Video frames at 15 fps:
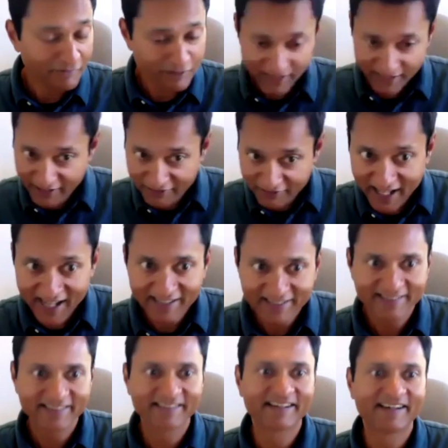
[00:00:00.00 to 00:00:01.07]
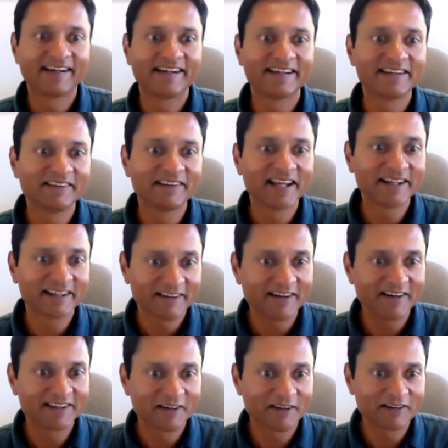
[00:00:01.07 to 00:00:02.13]
we'll get to that uh, yes. later on
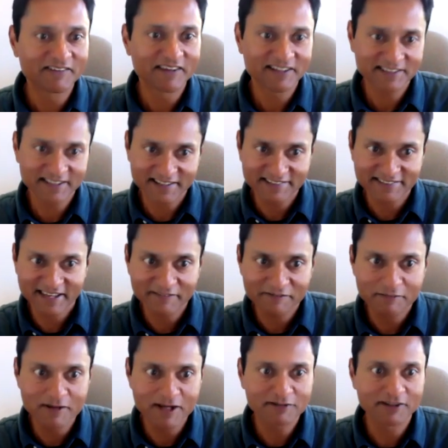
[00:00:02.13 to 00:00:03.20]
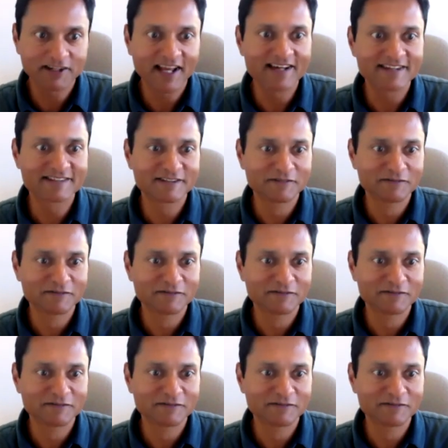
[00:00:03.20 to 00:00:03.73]
in the conversation. I saved the best for last.